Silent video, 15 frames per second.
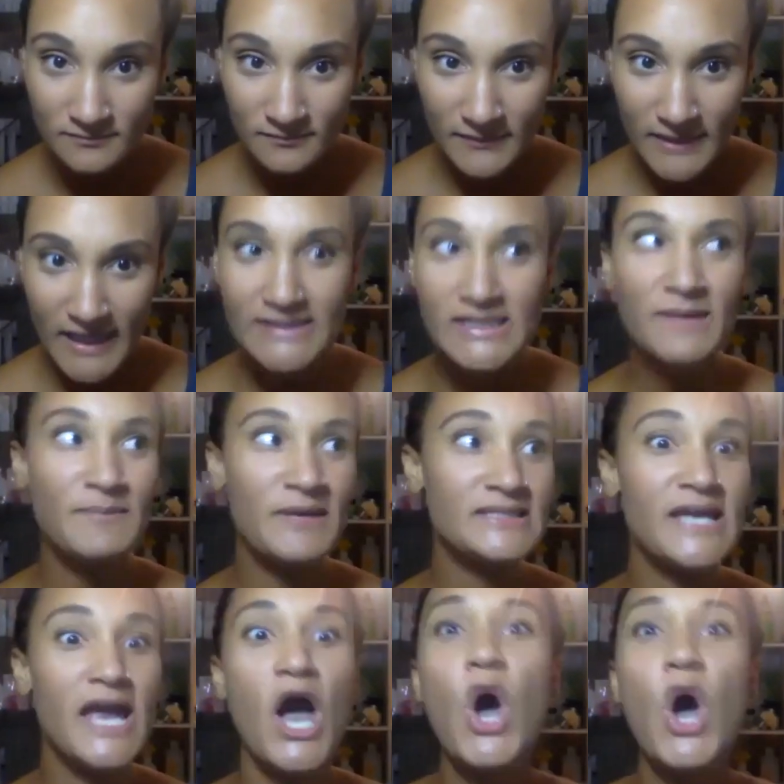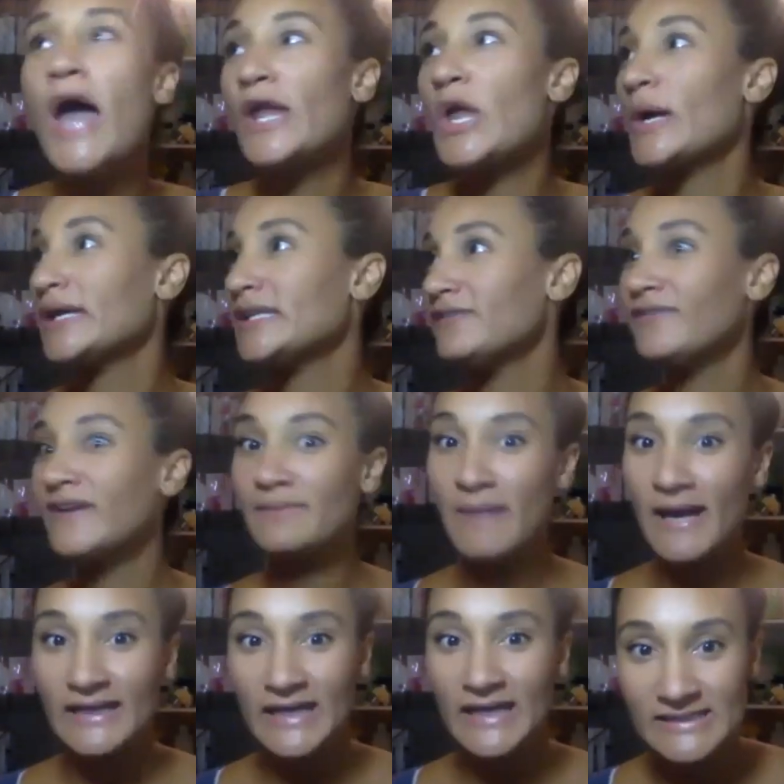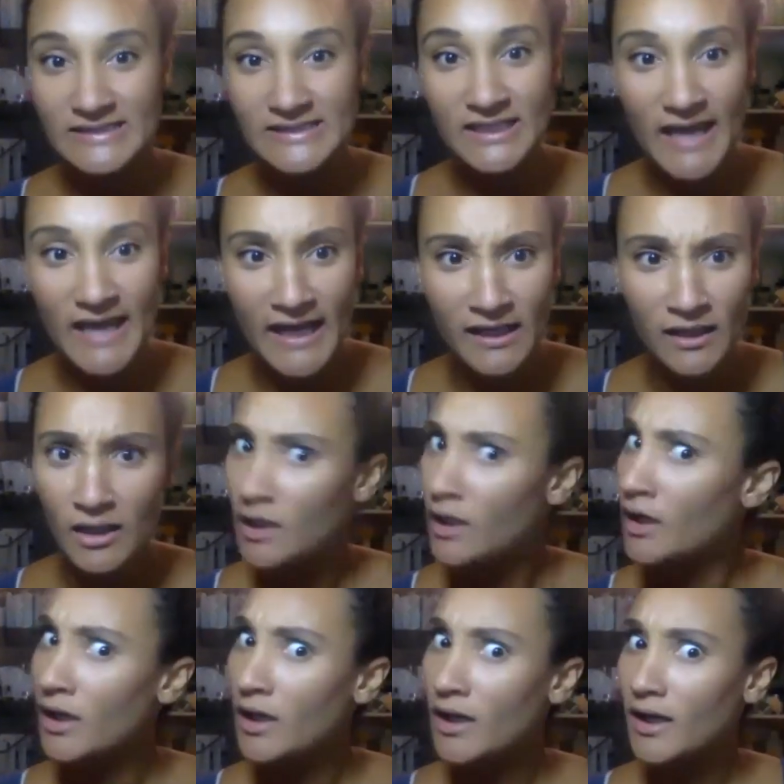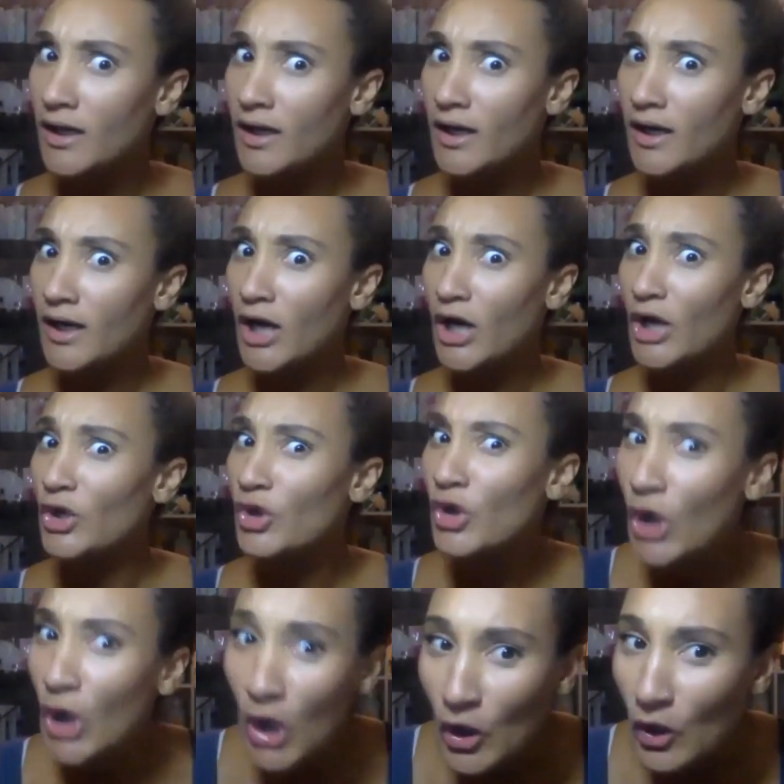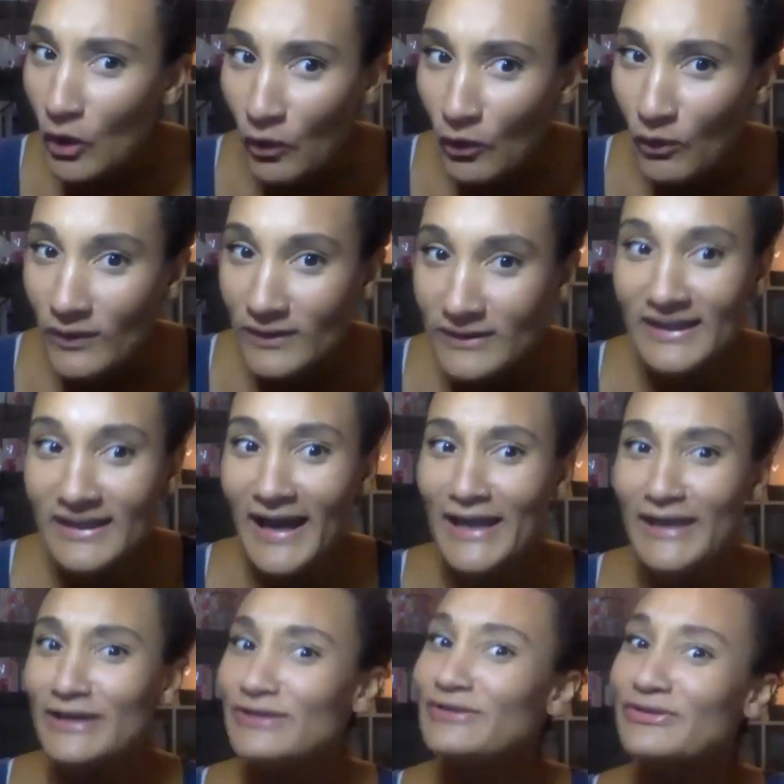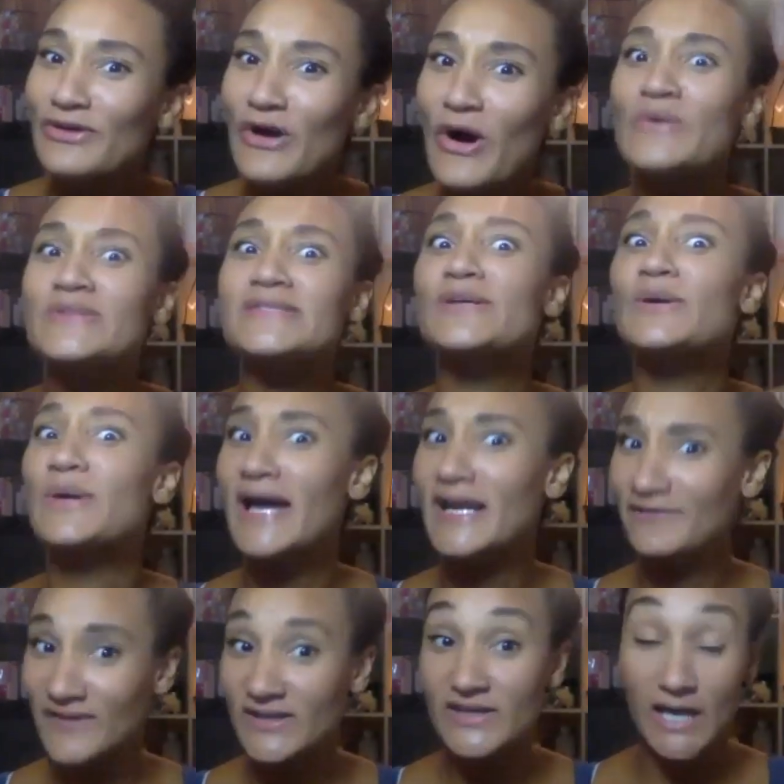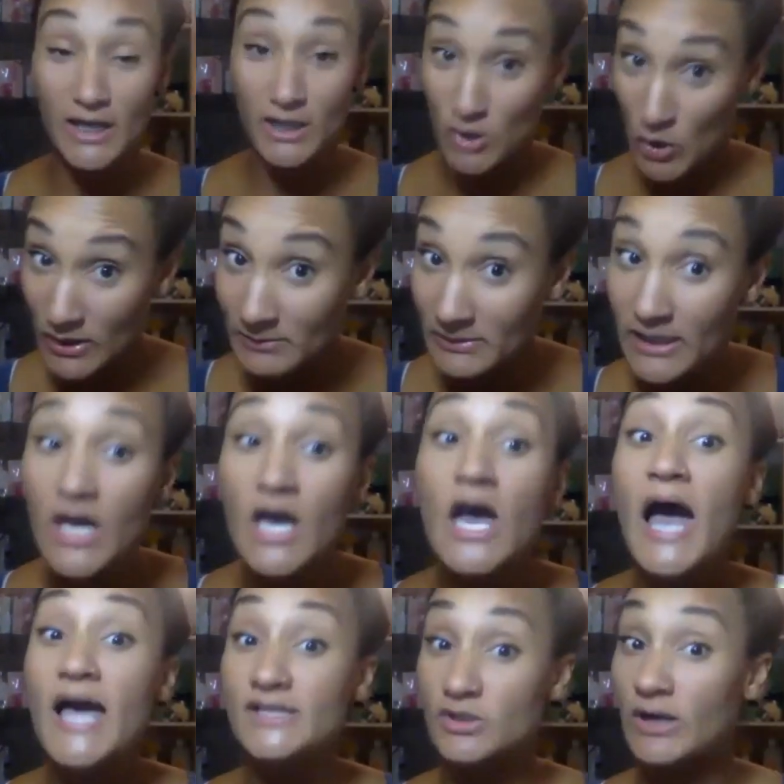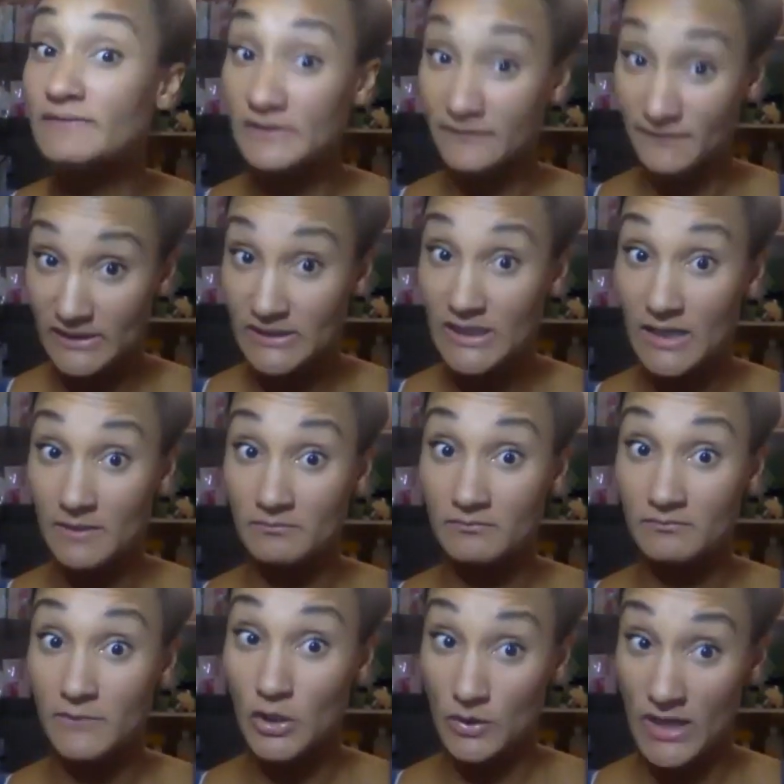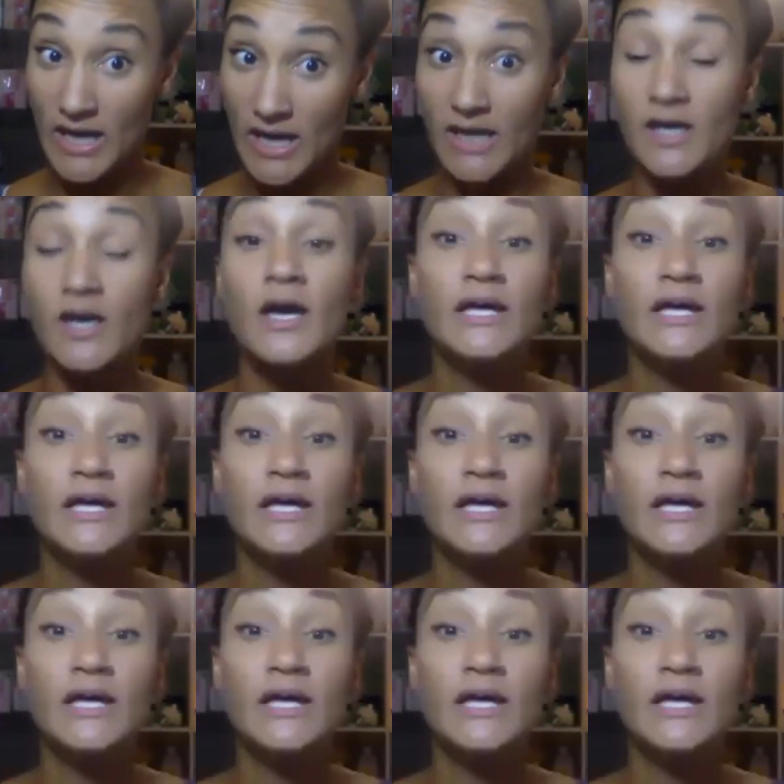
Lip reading: That's like me saying, oh, I don't get to feed my kids today. No, like, no, I still got to feed. They annoy me. I still have to feed them. Okay.